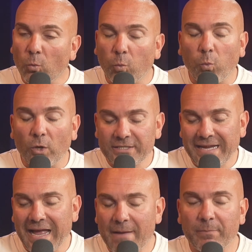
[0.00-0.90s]
What's
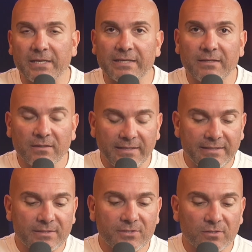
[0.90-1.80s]
happening
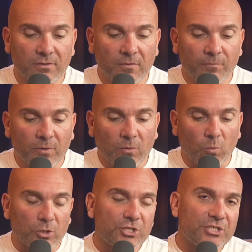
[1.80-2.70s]
is
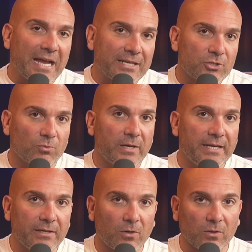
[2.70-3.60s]
we're
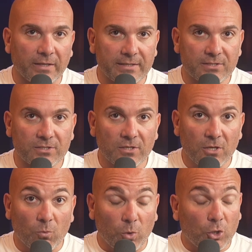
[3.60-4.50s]
saturating our lists.
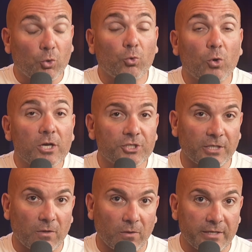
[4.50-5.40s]
We're crushing
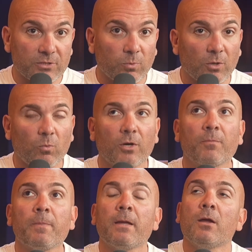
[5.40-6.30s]
our lists. We're
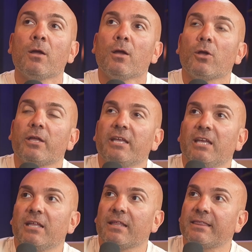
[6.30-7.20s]

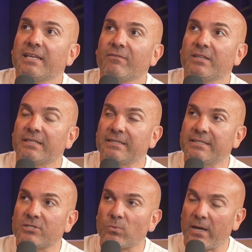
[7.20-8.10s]
think of it
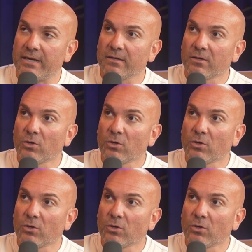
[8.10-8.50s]
this way.